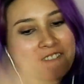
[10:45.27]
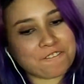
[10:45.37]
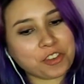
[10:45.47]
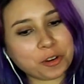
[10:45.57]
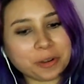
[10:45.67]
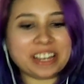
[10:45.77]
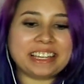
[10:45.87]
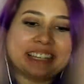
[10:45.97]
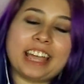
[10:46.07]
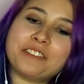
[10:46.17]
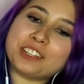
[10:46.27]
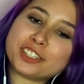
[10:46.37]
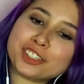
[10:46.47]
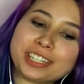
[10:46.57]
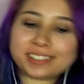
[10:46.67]
Fury gave
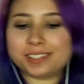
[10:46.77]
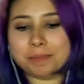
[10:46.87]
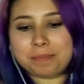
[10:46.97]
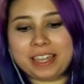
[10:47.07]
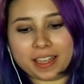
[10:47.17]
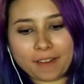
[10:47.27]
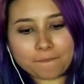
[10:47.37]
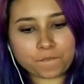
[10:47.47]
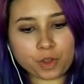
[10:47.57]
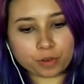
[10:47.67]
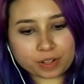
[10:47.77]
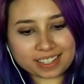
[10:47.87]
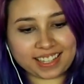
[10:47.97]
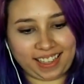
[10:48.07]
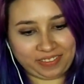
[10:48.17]
this shit to me. Fury
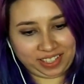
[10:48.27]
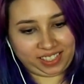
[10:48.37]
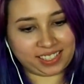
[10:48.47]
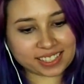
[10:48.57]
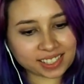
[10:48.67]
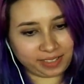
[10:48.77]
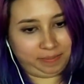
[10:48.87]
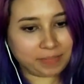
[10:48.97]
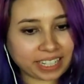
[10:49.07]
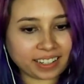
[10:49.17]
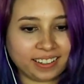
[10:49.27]
gave this shit to me.